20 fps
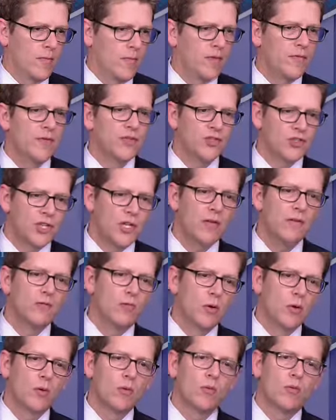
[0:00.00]
if achieved,
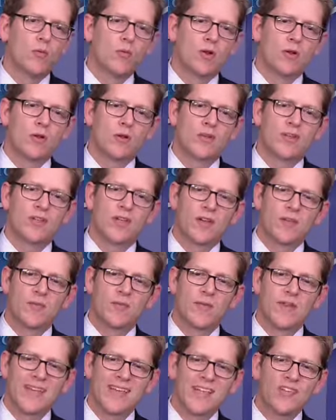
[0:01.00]
will
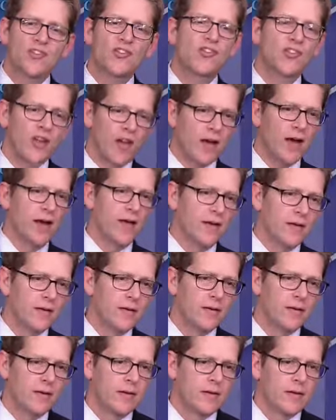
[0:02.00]
give each side
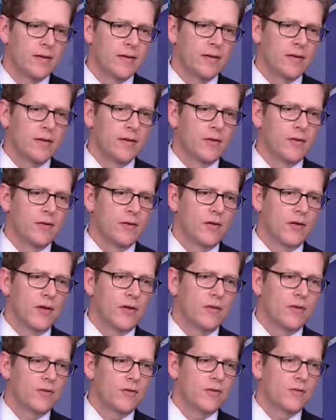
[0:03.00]

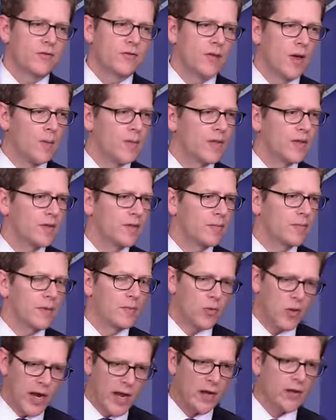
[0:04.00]
something to
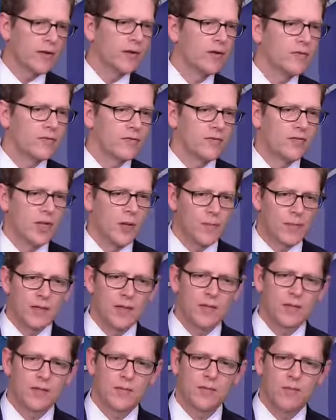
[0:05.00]
be proud of,
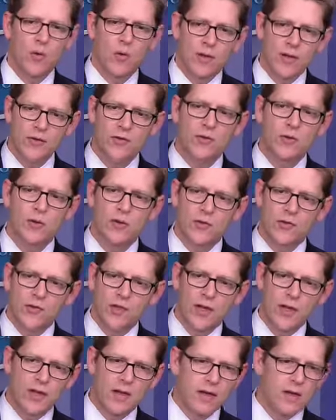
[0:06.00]
something to point to and
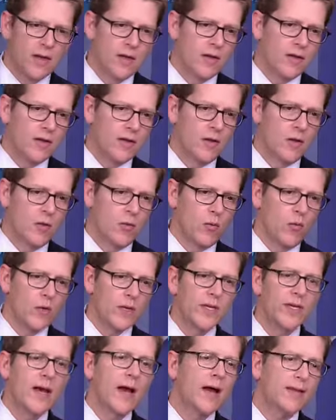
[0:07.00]
say, you know,
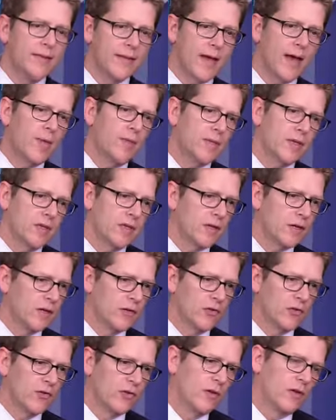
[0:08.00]
we got that
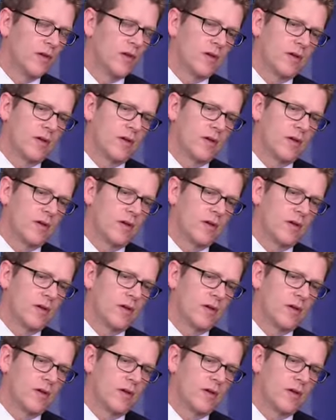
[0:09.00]
because